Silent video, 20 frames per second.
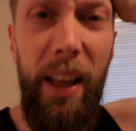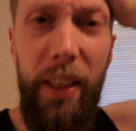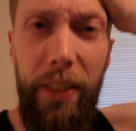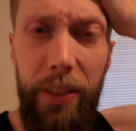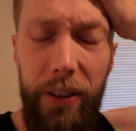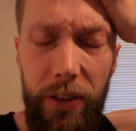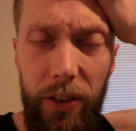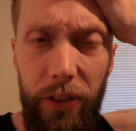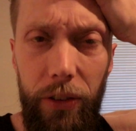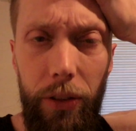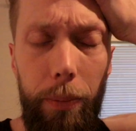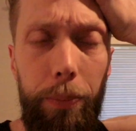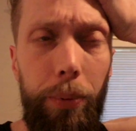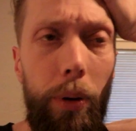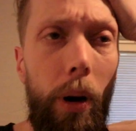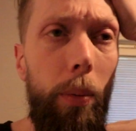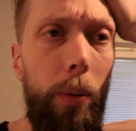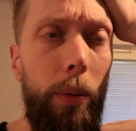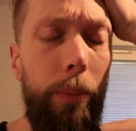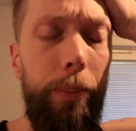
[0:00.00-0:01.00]
This is the
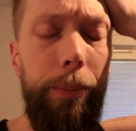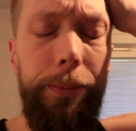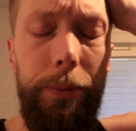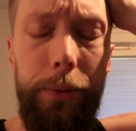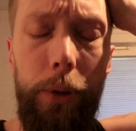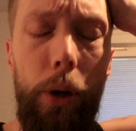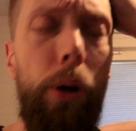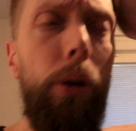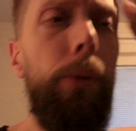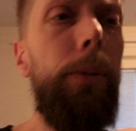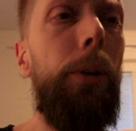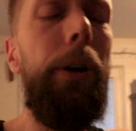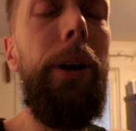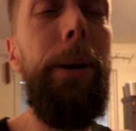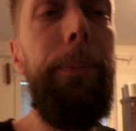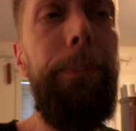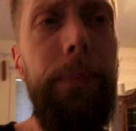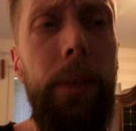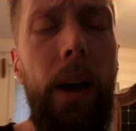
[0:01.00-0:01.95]
problem. Oh, all right,